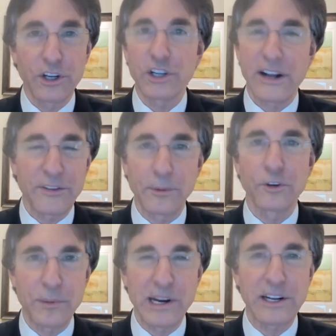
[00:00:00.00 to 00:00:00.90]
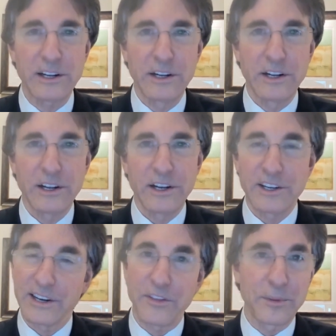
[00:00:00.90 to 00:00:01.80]
You're going to have the most meaning.
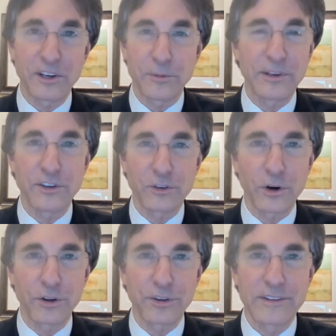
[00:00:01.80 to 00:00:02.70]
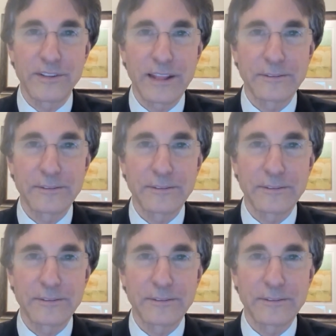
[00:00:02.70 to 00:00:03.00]
You're going to have the biggest business growth.